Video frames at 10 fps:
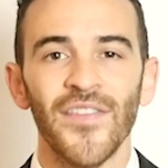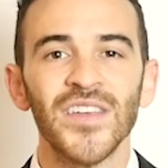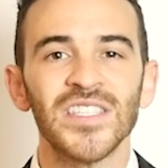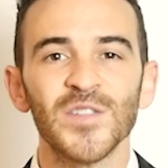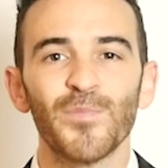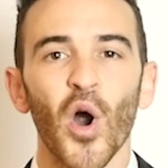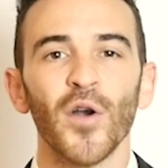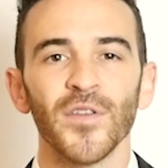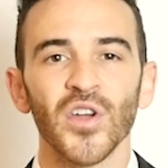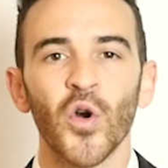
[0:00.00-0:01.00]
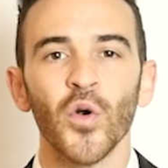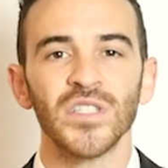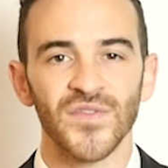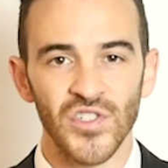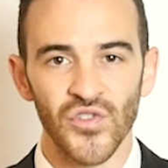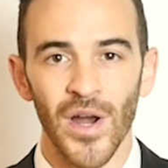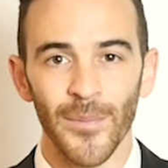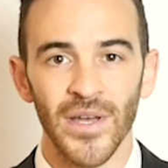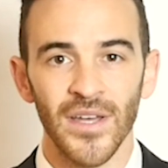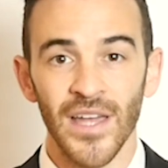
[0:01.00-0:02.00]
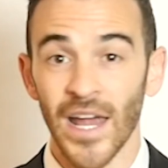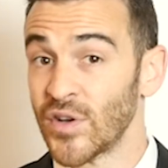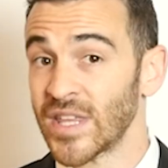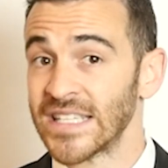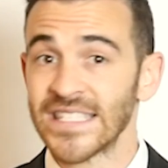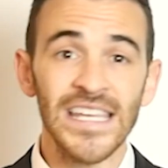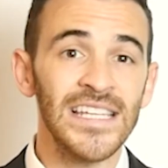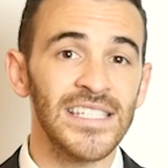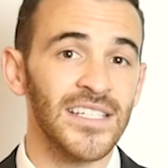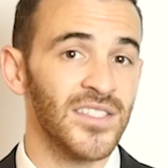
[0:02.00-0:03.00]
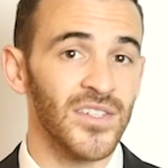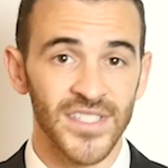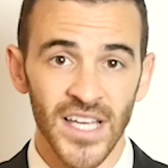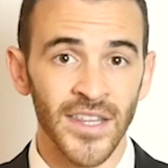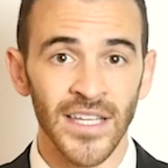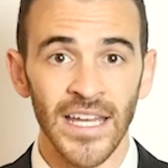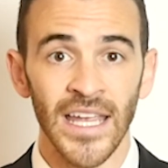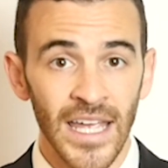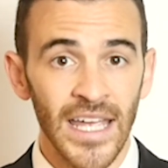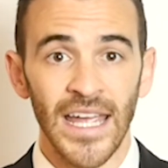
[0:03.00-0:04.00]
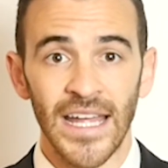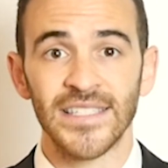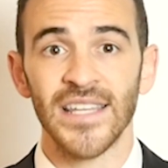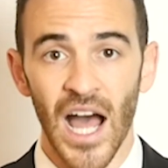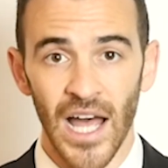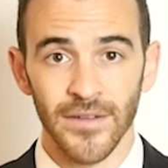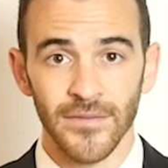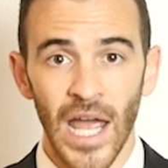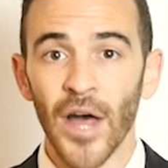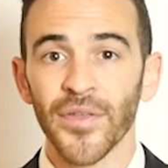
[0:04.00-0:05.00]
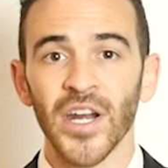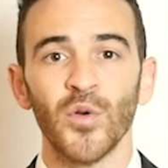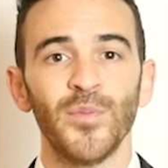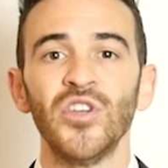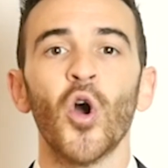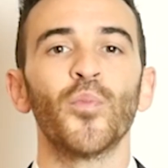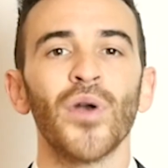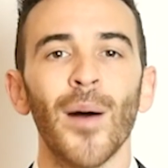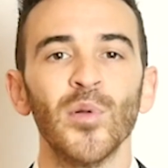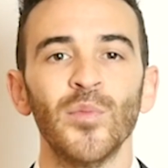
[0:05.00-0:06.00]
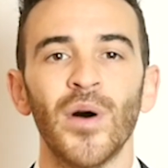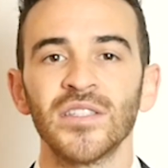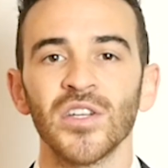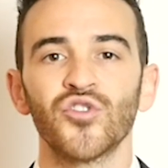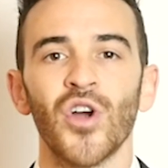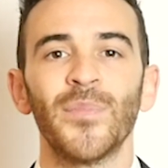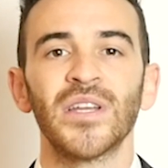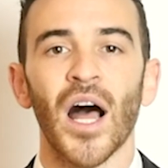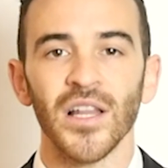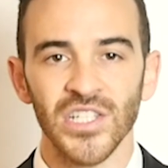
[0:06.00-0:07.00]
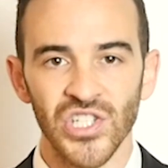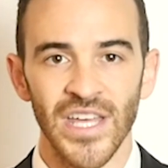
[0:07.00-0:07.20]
And this is par for the course for Trump. Everything is easy until suddenly it's not. Healthcare would be no problem until Trump acknowledged